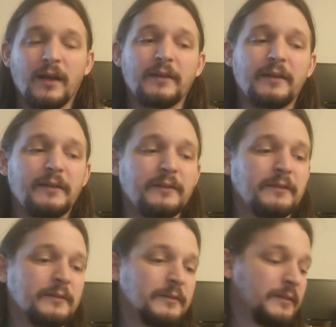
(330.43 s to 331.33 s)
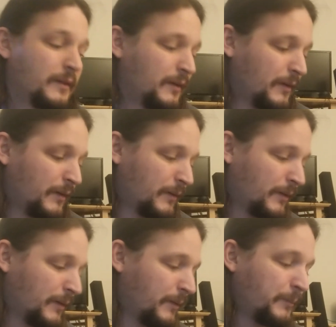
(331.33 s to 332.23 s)
And then
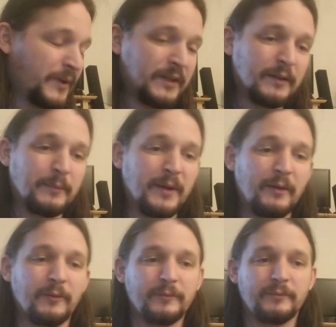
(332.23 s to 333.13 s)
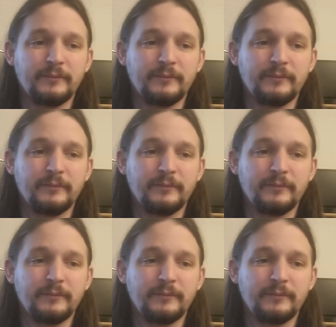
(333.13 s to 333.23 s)
a bit about